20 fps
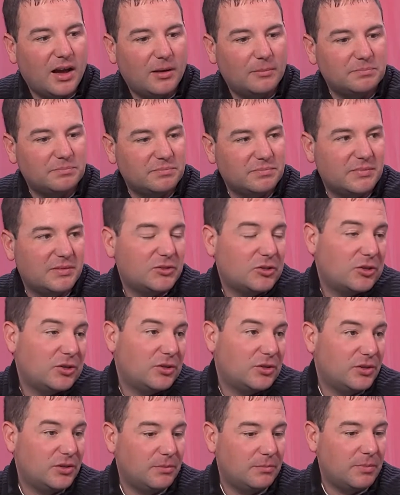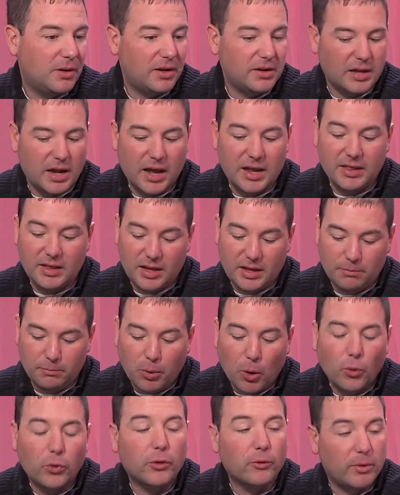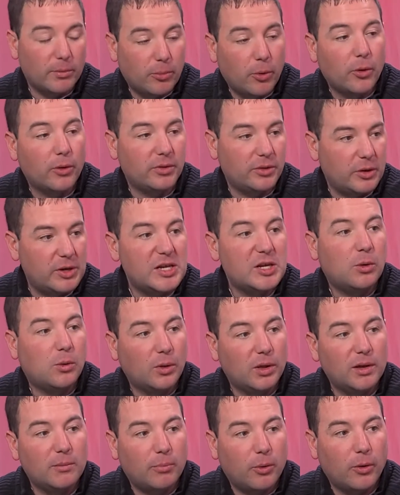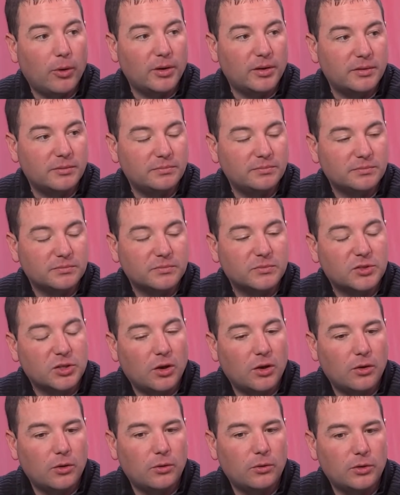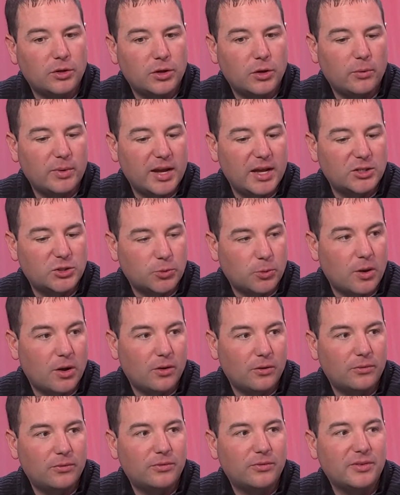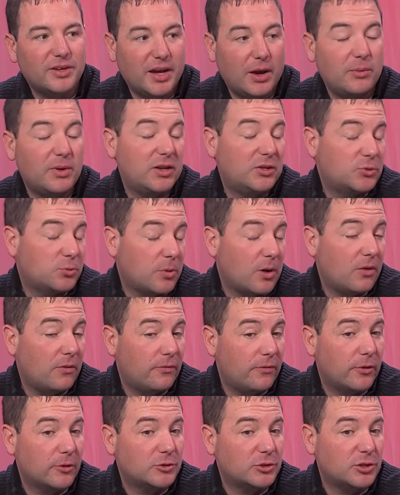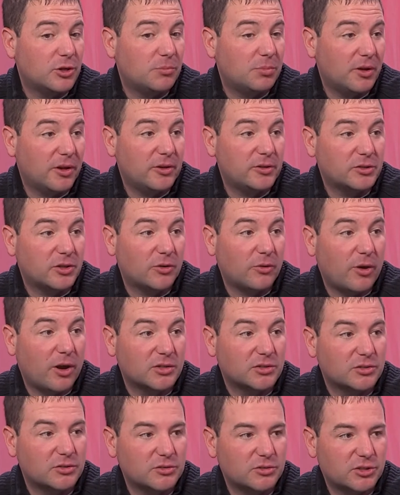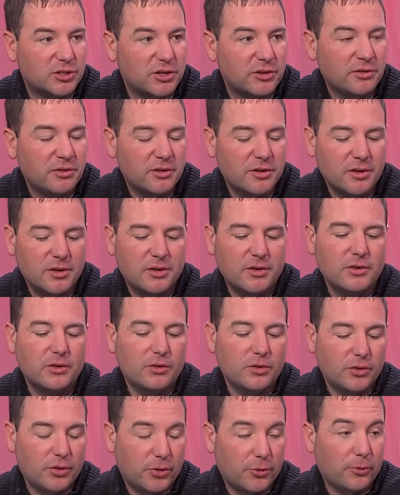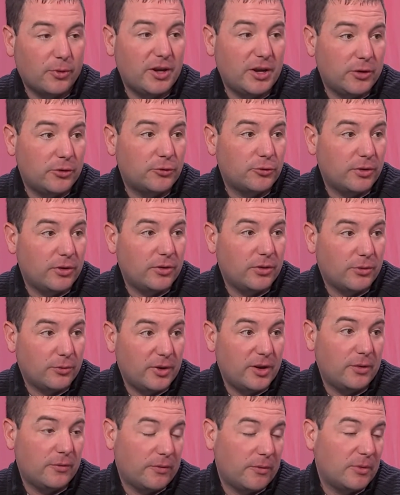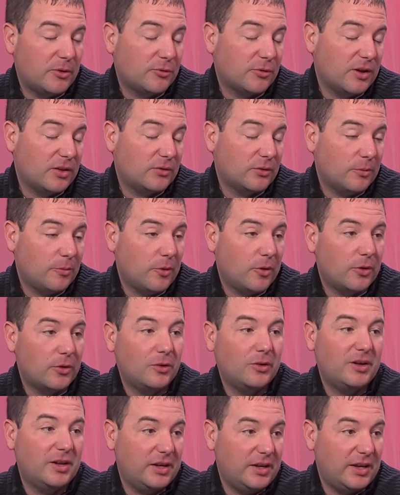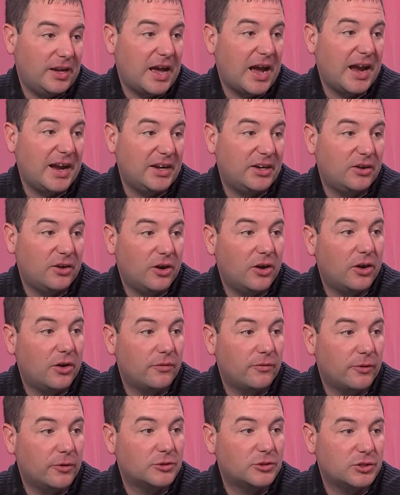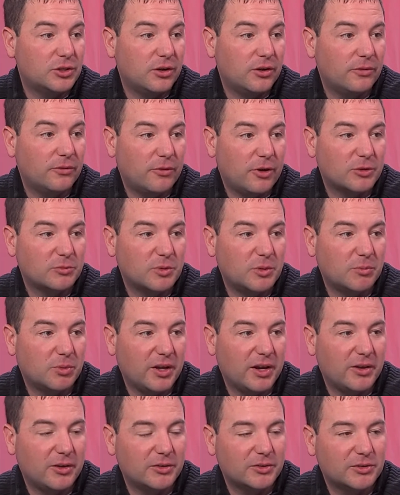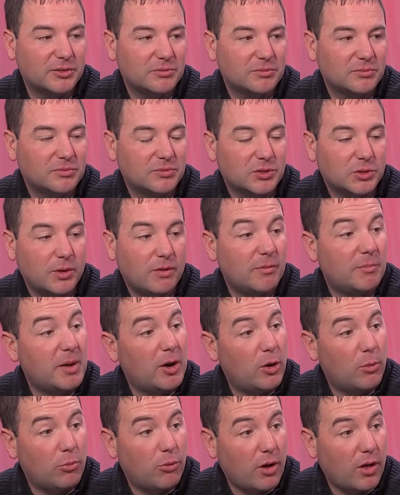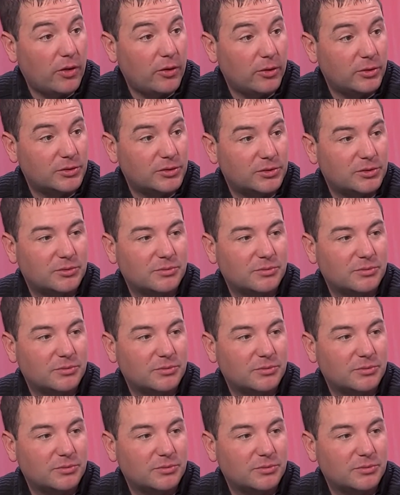Um, so you, but it, both are important. They're equally important. Yeah, no, no. So, you know, we had program. 12, yeah, we had 12 first-year players in the roster this year. 12? Three are, three are from the transfer portal, and nine are first-year freshman players. So we have a pair of brothers. Well, you